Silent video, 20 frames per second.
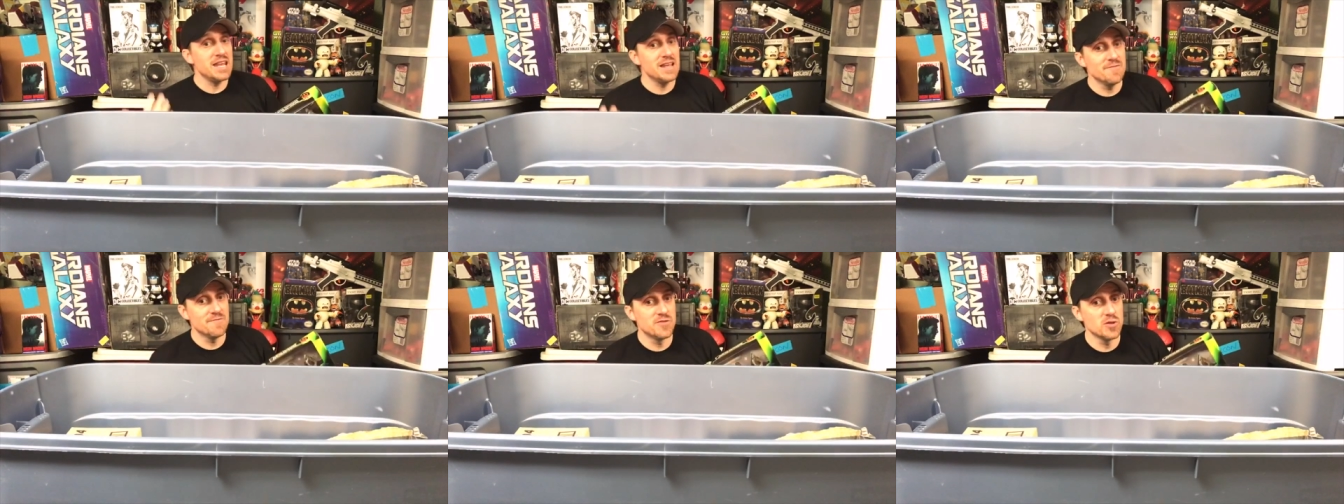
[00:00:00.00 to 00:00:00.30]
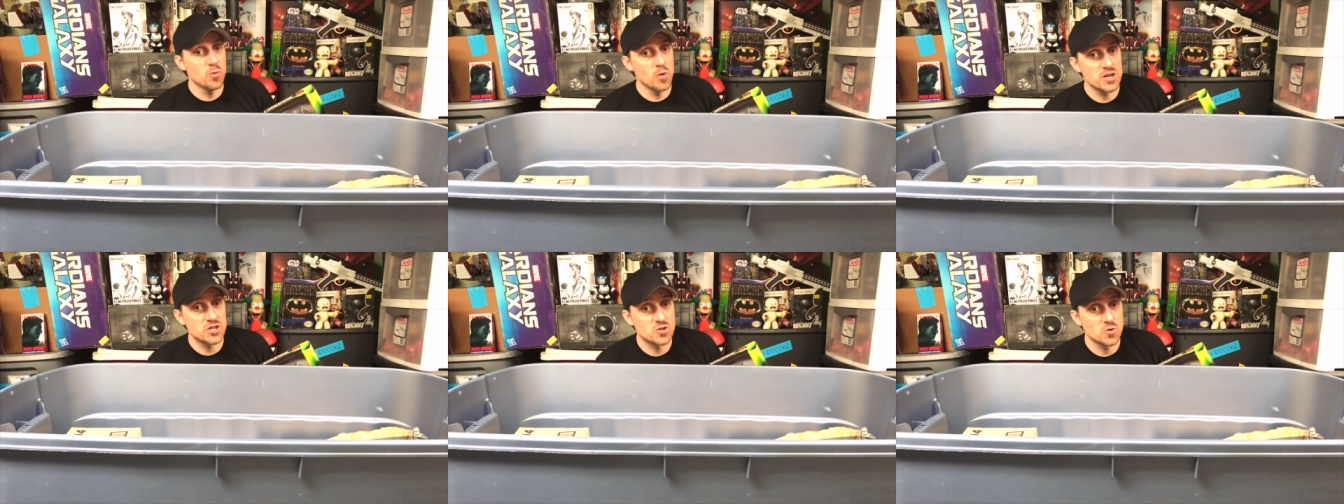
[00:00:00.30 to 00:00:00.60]

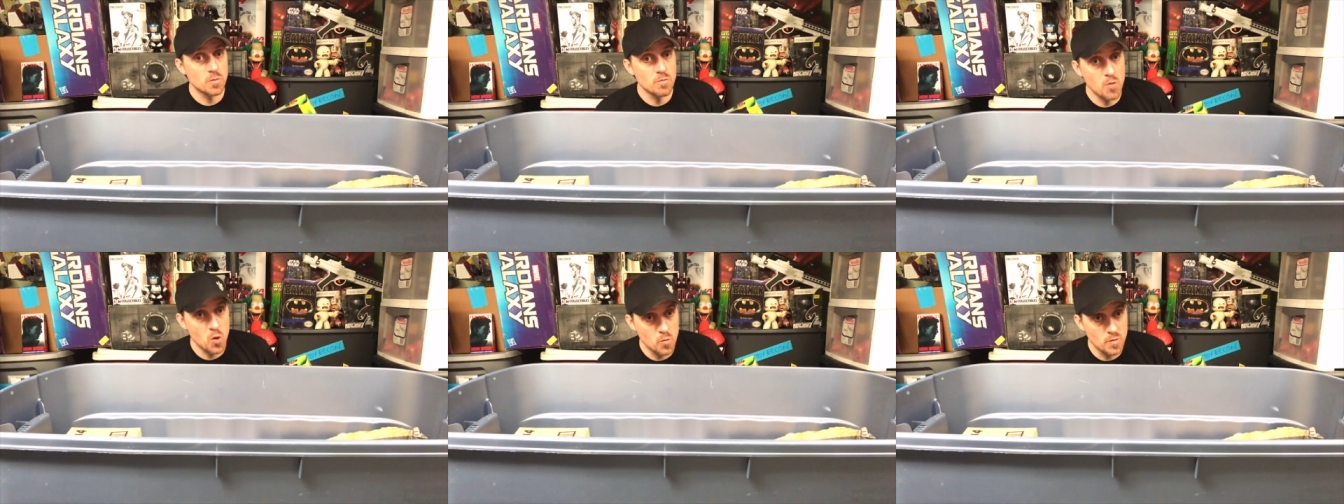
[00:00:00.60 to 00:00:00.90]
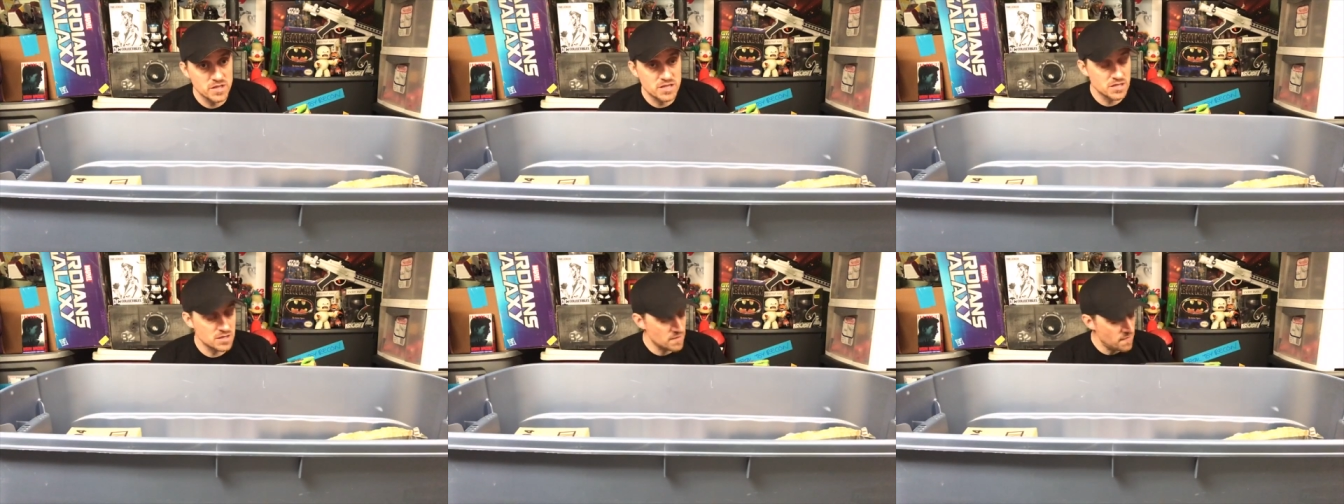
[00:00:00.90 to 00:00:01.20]
influential
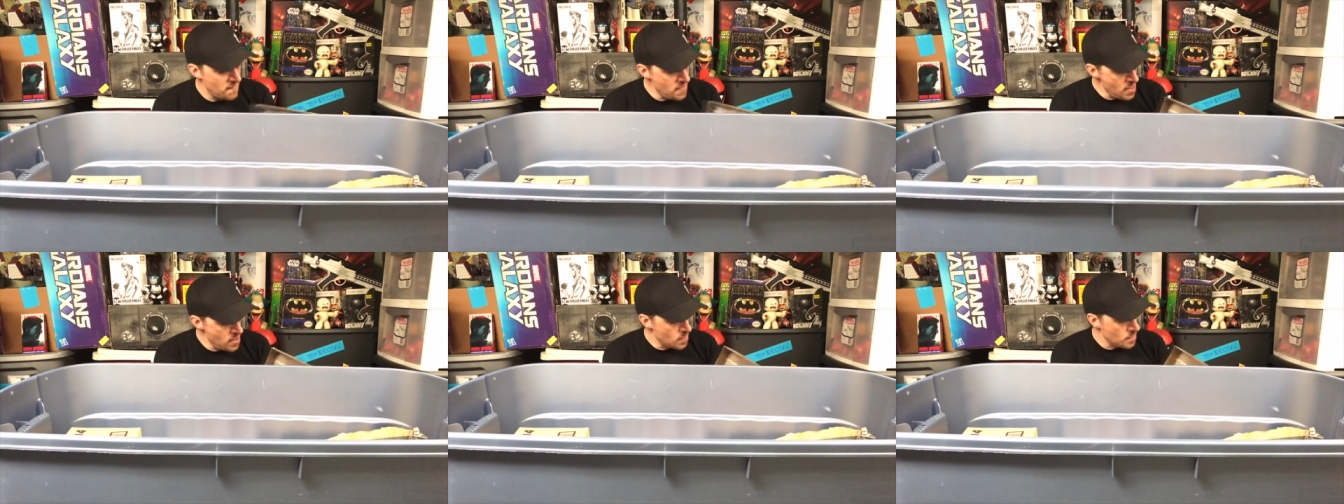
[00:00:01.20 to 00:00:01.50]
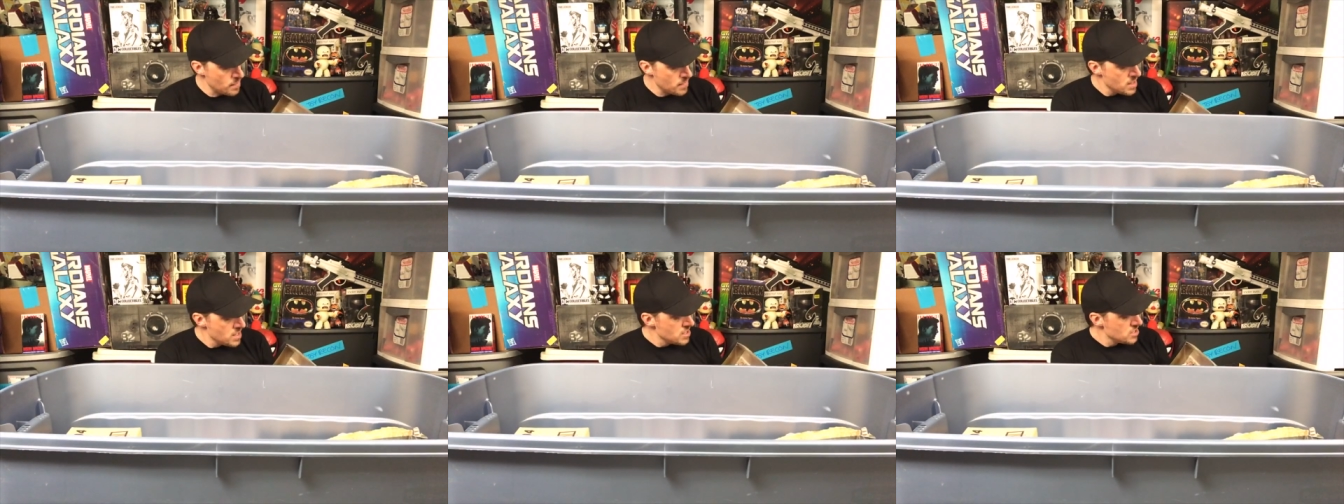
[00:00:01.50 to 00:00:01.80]
moments in the film.
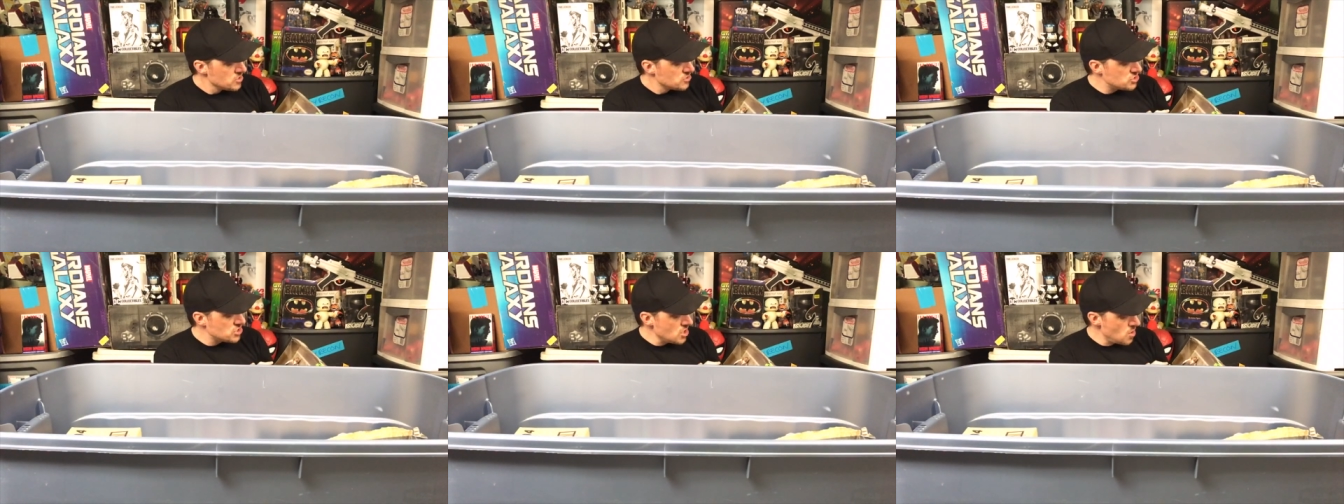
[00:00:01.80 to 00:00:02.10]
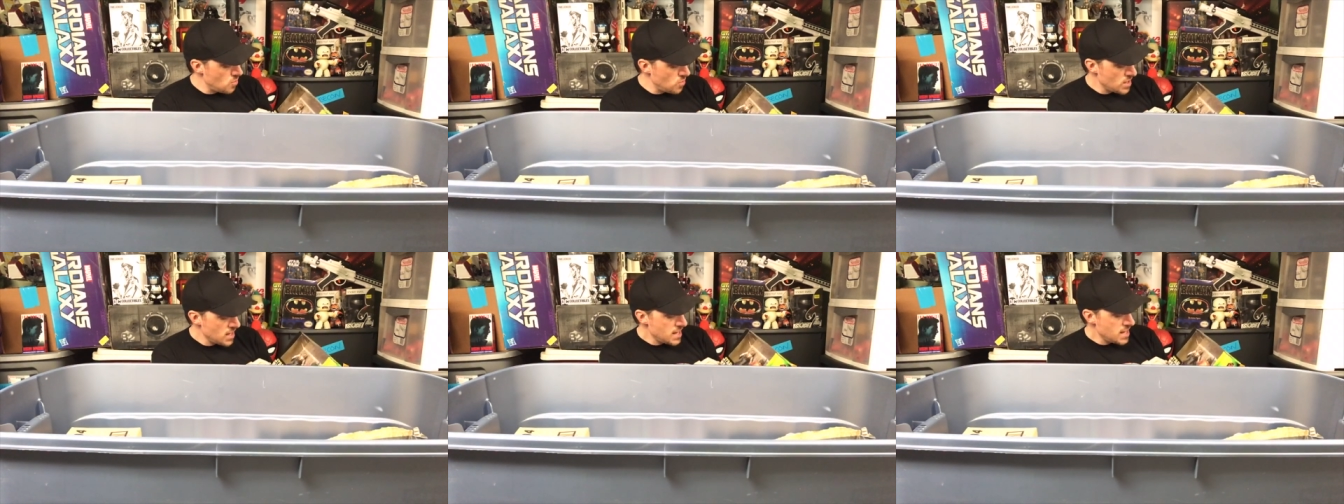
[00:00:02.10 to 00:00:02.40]

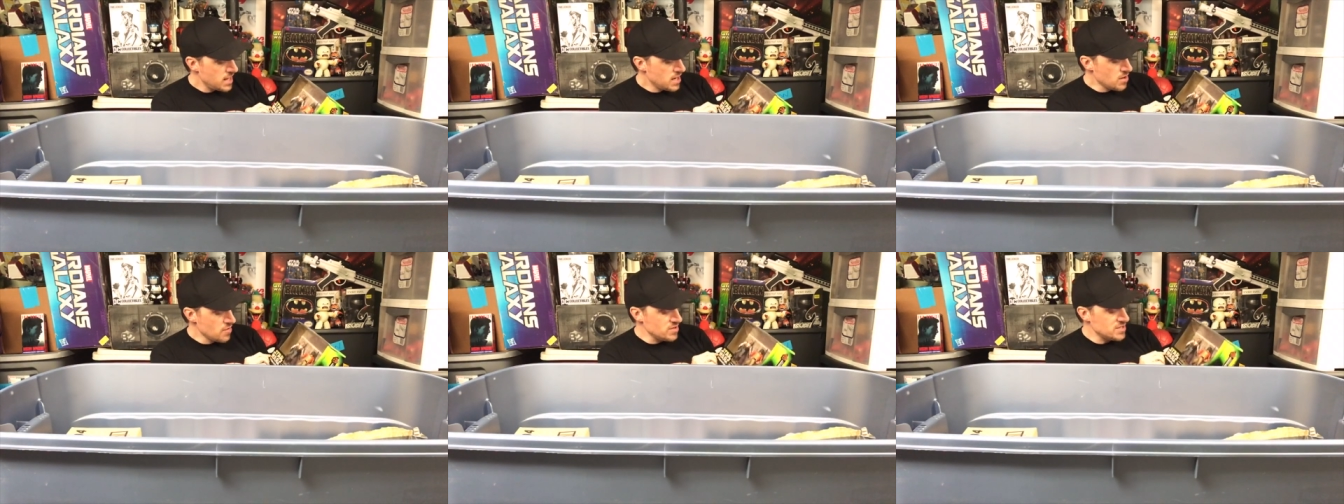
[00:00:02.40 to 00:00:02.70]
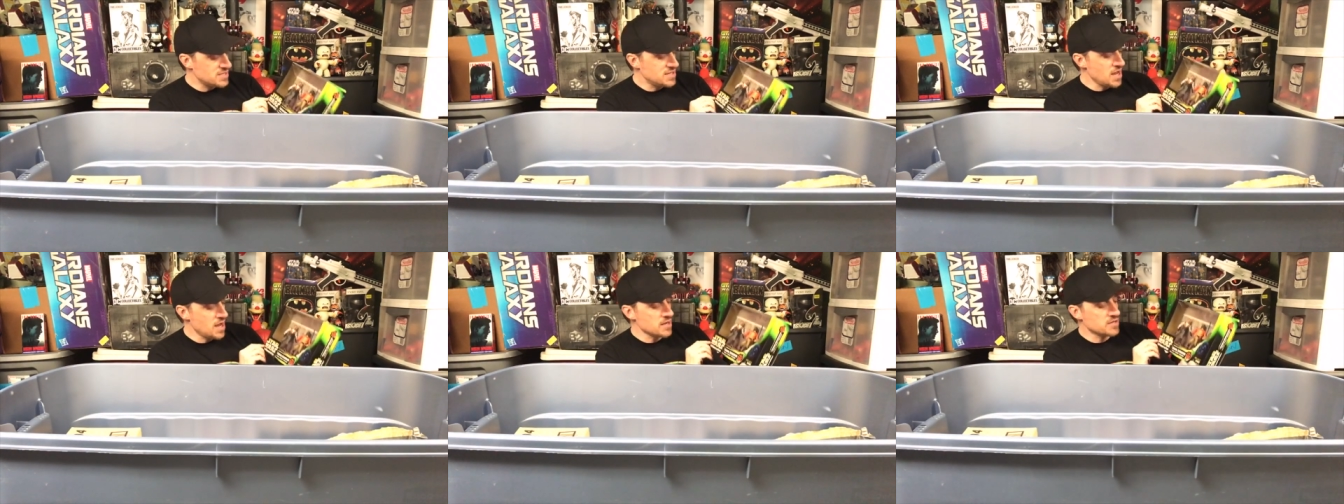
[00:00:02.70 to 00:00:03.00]
So here is
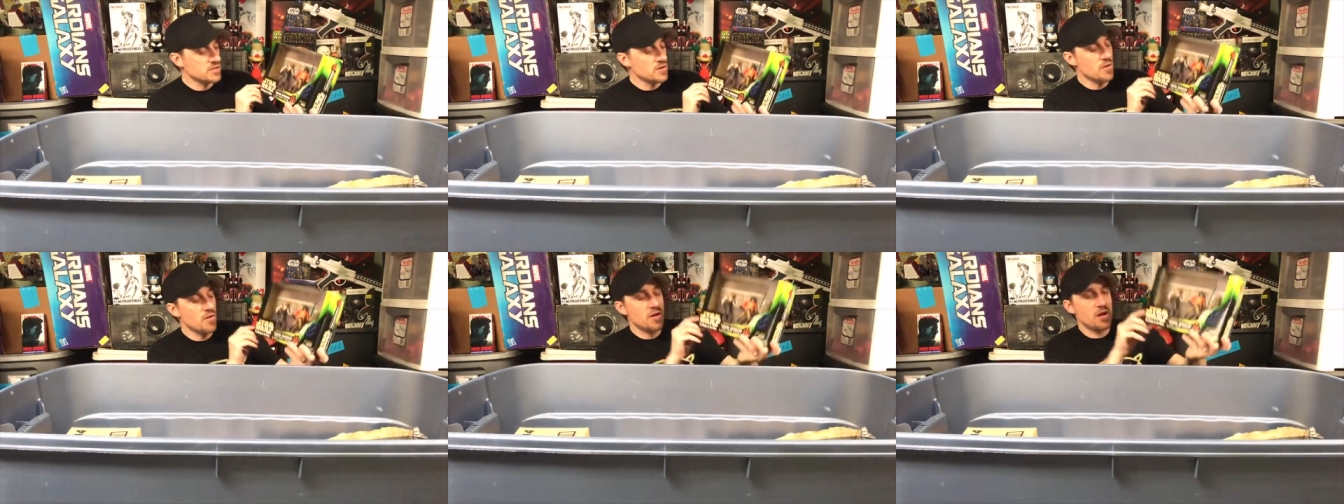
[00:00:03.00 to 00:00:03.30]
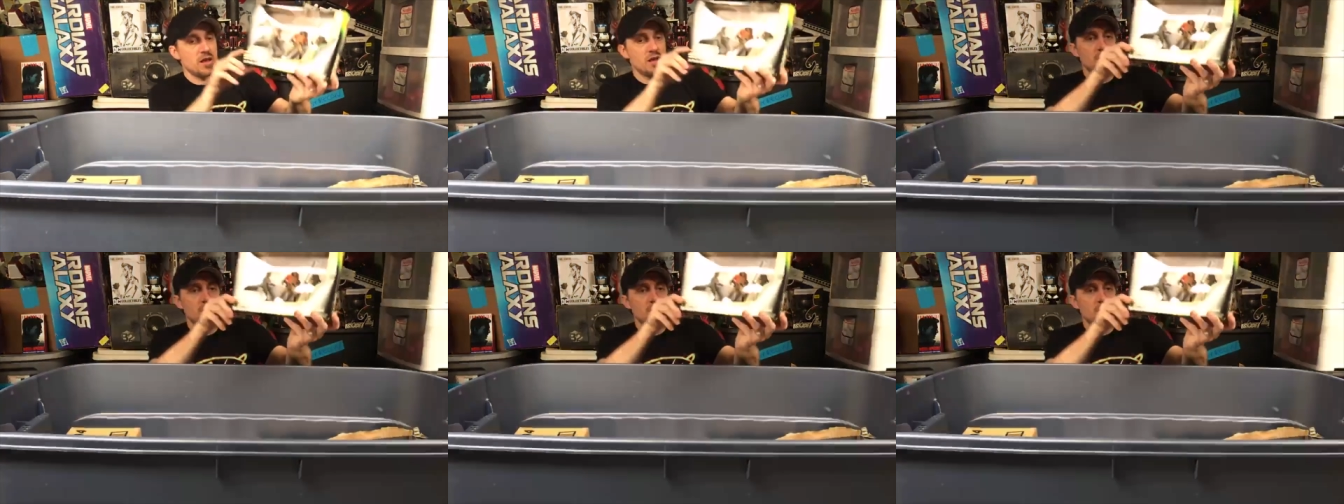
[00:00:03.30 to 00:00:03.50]
Dr.